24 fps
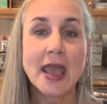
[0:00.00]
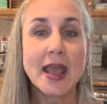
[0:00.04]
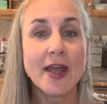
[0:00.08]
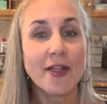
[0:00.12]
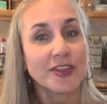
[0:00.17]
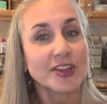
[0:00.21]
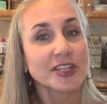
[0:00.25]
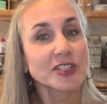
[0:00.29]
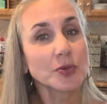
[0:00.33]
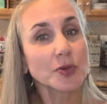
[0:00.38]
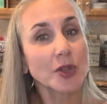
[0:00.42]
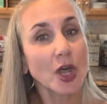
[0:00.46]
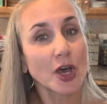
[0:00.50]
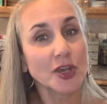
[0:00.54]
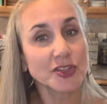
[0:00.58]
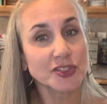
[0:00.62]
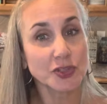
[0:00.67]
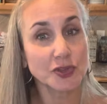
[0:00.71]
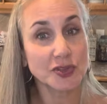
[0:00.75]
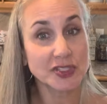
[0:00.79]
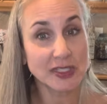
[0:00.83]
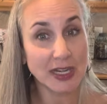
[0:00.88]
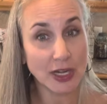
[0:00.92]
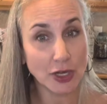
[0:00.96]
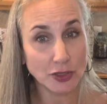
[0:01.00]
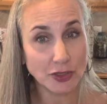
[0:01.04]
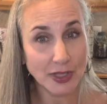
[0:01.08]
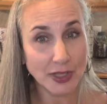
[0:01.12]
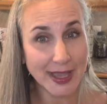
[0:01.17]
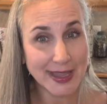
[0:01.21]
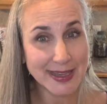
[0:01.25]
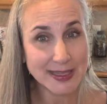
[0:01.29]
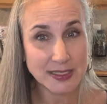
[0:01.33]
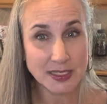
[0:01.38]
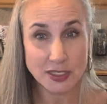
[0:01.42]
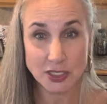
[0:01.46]
This one also
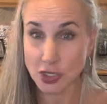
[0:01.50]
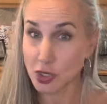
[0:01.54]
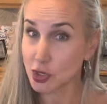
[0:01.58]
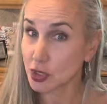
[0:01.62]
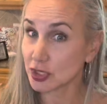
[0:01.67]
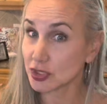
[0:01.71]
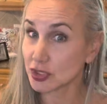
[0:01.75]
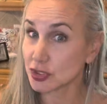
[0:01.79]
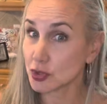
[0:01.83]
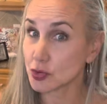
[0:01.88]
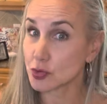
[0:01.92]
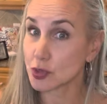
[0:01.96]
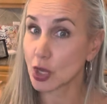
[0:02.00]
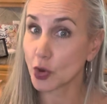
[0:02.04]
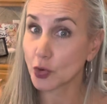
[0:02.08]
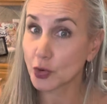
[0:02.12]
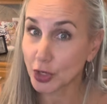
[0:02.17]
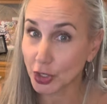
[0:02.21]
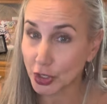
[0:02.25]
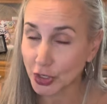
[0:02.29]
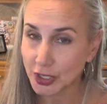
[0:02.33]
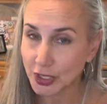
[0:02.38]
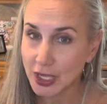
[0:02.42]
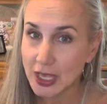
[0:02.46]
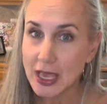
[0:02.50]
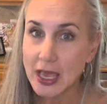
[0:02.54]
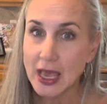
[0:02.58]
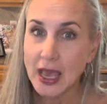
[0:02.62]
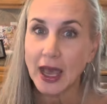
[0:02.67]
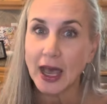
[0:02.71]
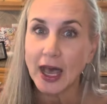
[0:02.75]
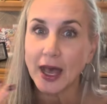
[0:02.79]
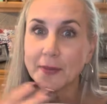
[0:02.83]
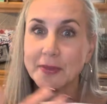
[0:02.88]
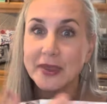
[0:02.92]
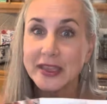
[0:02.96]
sterilizes and you can do yogurt
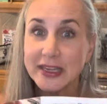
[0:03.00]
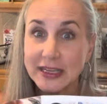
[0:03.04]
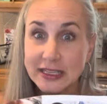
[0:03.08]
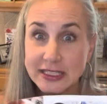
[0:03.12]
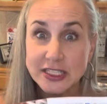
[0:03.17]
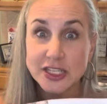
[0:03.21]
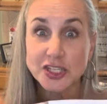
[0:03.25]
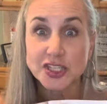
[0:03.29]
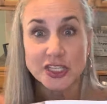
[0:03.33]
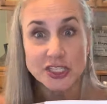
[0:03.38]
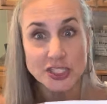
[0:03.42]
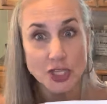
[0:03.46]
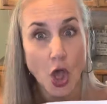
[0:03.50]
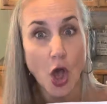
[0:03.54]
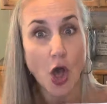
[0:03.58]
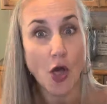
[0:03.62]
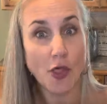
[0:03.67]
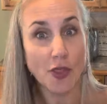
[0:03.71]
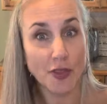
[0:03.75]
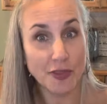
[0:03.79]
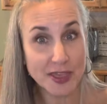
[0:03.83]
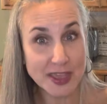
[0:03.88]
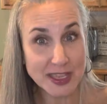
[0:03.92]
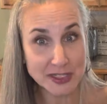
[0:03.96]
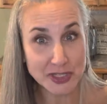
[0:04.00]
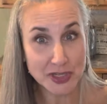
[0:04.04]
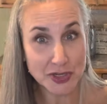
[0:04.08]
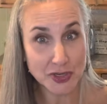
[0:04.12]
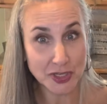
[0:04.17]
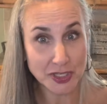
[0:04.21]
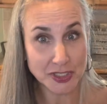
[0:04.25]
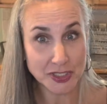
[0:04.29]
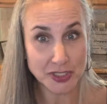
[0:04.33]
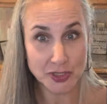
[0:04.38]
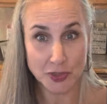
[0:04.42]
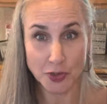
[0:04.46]
in addition to all the things you
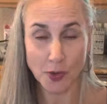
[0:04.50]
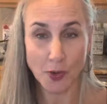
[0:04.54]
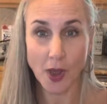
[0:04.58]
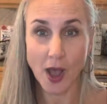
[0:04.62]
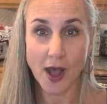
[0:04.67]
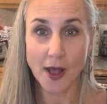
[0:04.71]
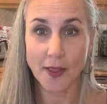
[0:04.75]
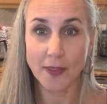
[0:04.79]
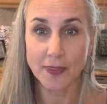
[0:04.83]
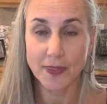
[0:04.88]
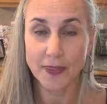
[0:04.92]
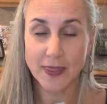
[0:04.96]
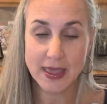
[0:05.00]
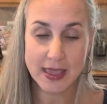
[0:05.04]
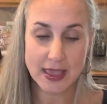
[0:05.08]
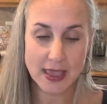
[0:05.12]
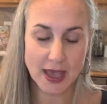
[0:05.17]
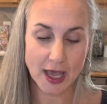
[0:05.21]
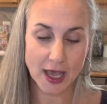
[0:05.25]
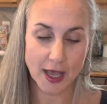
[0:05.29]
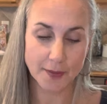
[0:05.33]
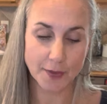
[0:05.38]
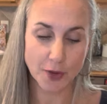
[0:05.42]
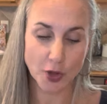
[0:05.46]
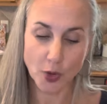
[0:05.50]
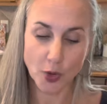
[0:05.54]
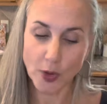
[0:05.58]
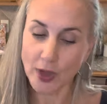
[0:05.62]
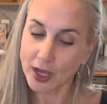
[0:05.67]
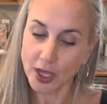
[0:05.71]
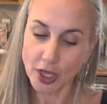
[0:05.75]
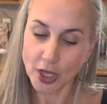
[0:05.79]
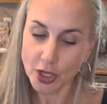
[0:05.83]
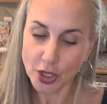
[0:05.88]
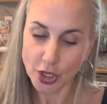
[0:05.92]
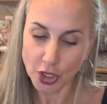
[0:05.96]
could do on the quick
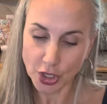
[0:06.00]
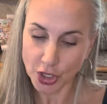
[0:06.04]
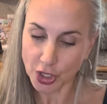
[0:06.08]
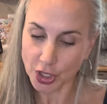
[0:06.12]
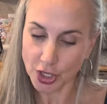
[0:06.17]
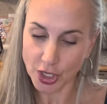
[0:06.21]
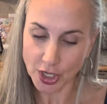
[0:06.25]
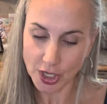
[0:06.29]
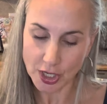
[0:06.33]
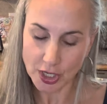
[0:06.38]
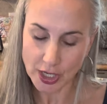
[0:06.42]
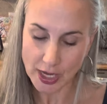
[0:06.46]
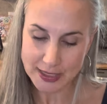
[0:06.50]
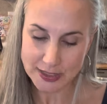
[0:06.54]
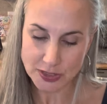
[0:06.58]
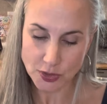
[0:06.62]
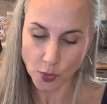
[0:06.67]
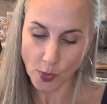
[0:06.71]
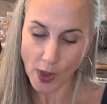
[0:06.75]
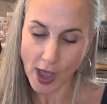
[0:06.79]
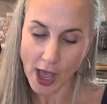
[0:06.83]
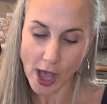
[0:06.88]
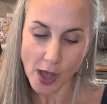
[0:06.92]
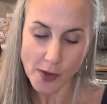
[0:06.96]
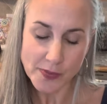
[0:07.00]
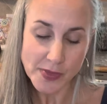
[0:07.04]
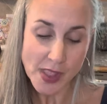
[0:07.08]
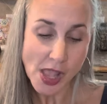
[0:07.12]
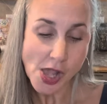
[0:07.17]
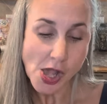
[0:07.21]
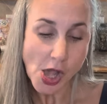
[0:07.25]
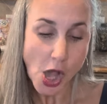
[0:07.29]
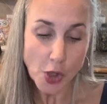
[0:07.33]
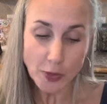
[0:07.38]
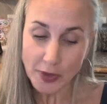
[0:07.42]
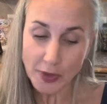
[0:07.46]
cooker as well.
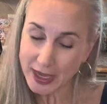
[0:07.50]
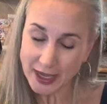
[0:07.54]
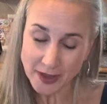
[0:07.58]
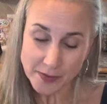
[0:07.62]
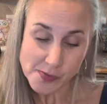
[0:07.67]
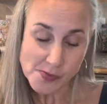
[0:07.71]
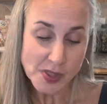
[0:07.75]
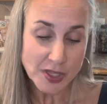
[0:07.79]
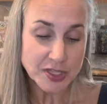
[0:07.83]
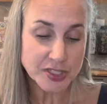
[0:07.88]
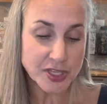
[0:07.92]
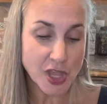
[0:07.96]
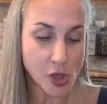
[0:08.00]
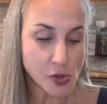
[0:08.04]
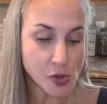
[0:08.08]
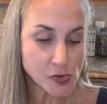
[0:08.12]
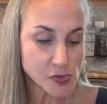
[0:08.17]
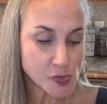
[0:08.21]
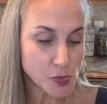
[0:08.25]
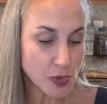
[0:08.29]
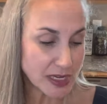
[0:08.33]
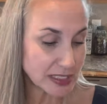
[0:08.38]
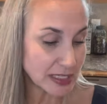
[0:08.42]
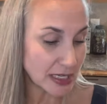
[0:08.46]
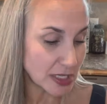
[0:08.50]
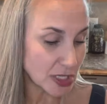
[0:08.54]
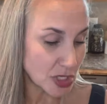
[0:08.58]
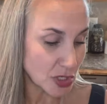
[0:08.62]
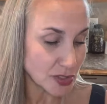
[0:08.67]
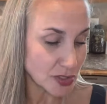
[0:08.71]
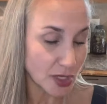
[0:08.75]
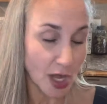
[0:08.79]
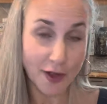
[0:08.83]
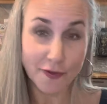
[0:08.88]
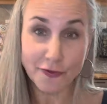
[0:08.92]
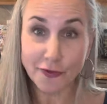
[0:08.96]
Okay, so we did use
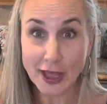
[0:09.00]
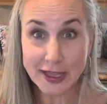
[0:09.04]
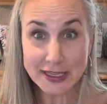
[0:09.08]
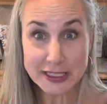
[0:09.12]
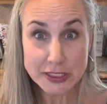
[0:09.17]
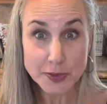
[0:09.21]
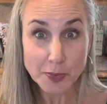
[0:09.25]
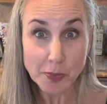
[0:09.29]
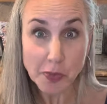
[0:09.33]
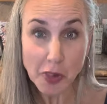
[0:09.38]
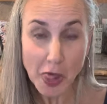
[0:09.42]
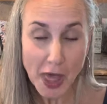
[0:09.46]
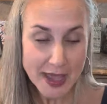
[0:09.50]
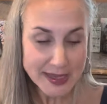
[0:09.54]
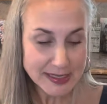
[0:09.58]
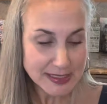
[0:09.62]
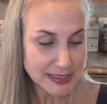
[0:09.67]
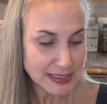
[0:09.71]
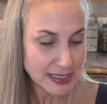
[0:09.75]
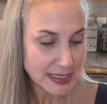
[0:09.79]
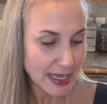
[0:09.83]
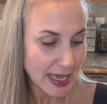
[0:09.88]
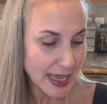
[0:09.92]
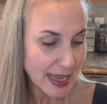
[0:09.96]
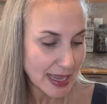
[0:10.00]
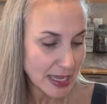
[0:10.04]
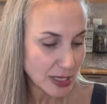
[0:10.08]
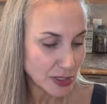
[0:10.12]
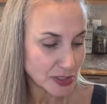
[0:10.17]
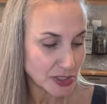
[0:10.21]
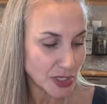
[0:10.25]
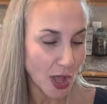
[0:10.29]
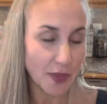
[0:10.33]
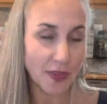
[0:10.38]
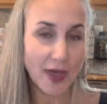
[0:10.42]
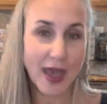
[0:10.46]
our Flex Plus tonight. You
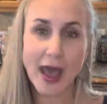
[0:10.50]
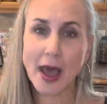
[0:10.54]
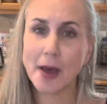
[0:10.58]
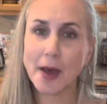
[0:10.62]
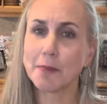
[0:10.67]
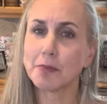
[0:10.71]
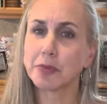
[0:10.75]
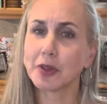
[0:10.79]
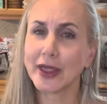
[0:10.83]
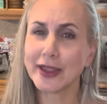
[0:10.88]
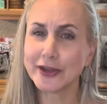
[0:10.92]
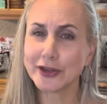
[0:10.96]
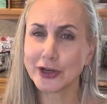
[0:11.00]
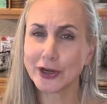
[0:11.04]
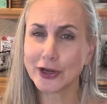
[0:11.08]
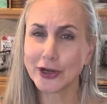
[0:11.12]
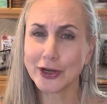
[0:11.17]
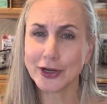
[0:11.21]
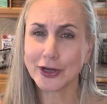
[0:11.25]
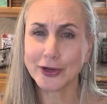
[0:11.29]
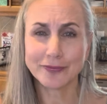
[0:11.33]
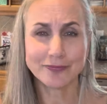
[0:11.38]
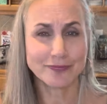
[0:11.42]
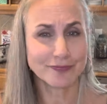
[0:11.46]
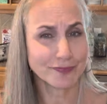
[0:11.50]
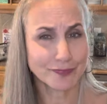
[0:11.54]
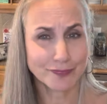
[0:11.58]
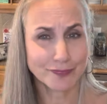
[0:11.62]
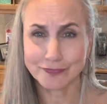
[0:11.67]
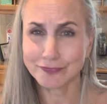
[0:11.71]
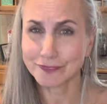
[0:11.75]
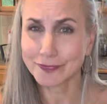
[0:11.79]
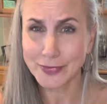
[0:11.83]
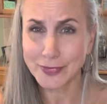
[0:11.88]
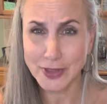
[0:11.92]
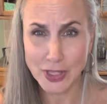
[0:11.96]
saw that blender.
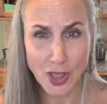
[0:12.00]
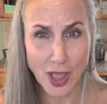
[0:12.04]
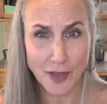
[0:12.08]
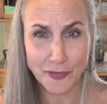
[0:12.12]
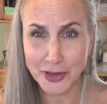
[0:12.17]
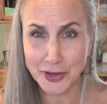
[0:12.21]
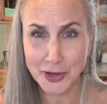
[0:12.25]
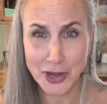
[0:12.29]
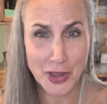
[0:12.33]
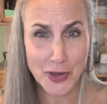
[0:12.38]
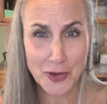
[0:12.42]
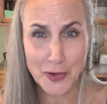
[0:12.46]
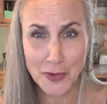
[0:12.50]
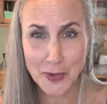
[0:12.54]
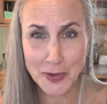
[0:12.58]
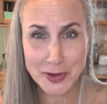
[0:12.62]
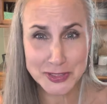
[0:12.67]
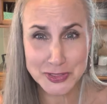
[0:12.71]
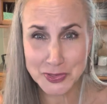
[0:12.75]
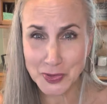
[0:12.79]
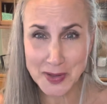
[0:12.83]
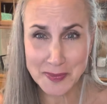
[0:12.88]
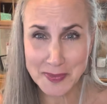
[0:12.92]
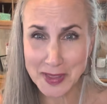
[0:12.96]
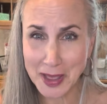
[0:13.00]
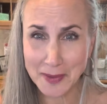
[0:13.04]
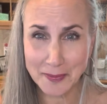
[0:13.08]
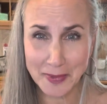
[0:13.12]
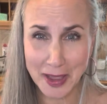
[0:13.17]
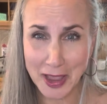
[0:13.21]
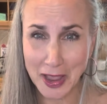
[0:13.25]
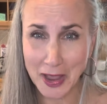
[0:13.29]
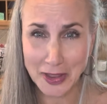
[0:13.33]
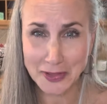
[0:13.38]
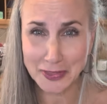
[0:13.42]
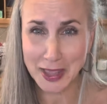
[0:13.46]
You have to go join me on
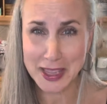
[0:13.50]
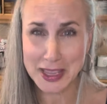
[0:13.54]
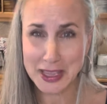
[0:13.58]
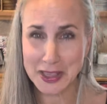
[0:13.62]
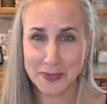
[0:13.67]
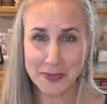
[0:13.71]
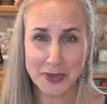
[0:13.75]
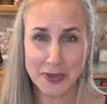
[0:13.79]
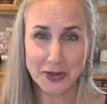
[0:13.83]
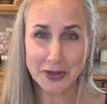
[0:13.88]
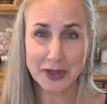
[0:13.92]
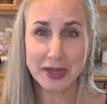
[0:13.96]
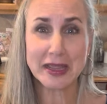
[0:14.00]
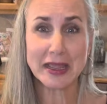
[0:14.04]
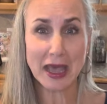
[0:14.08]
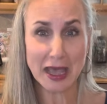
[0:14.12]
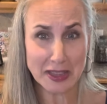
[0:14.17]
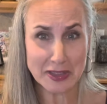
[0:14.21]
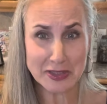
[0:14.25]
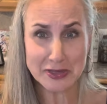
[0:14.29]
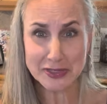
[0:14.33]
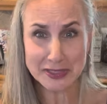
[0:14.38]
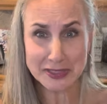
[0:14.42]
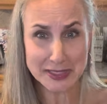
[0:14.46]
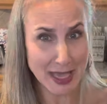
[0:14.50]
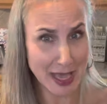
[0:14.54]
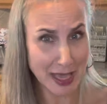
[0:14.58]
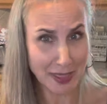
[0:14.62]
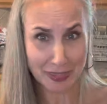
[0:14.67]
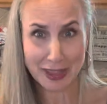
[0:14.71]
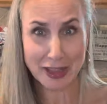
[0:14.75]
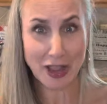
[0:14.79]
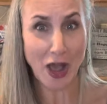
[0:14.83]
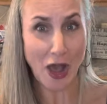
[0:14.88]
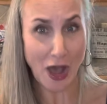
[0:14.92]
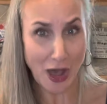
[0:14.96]
my online community. I use that
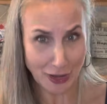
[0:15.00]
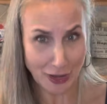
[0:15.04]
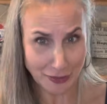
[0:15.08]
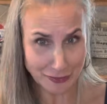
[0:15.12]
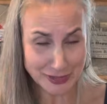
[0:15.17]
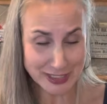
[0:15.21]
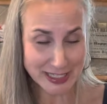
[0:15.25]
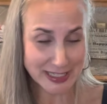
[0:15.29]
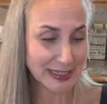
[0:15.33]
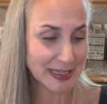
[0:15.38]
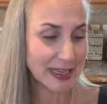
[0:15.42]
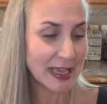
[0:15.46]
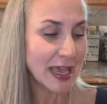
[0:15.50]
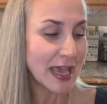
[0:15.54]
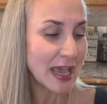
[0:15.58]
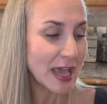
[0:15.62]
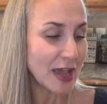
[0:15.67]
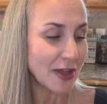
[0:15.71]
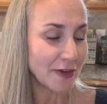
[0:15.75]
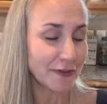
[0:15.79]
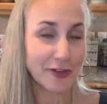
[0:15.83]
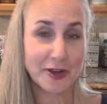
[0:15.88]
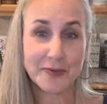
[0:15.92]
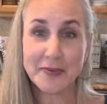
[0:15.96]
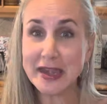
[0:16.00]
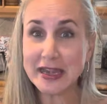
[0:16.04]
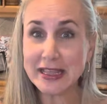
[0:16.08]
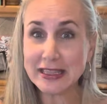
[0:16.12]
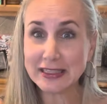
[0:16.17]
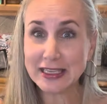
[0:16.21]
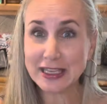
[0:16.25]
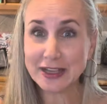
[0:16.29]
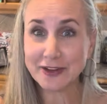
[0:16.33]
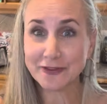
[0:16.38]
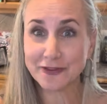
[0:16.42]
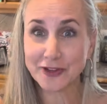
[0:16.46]
thing often, from
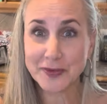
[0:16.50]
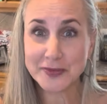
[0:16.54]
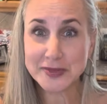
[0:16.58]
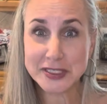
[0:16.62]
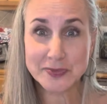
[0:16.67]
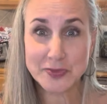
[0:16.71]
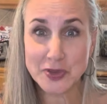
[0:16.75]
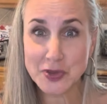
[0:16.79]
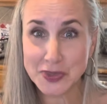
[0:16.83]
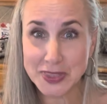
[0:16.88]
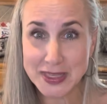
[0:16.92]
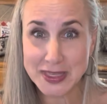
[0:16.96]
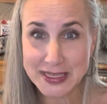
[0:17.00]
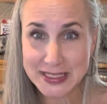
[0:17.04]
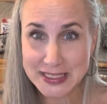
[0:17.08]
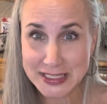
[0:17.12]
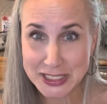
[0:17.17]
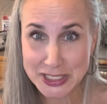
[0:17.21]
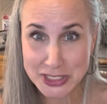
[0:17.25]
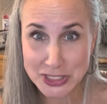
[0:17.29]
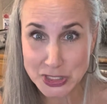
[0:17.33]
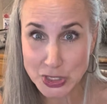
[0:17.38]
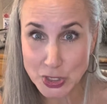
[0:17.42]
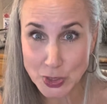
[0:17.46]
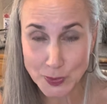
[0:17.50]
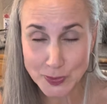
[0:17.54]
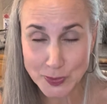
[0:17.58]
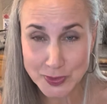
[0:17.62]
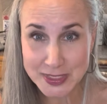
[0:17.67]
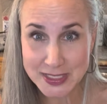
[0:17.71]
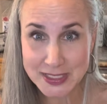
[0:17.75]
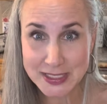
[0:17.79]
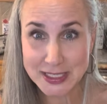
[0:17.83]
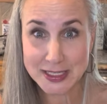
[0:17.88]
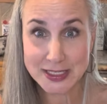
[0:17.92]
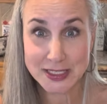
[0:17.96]
anything from smoothies to
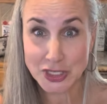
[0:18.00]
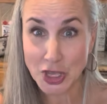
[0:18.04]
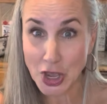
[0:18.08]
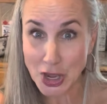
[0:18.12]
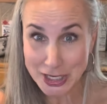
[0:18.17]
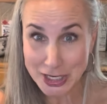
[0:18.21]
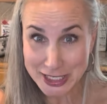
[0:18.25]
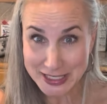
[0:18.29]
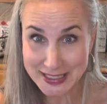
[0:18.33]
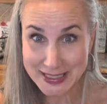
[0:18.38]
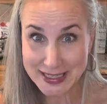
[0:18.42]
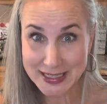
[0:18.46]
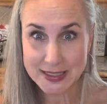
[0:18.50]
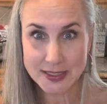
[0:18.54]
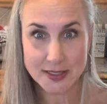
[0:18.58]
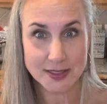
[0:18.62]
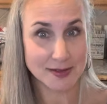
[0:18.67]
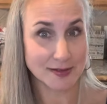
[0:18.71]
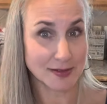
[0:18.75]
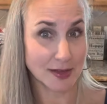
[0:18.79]
soups to sauces.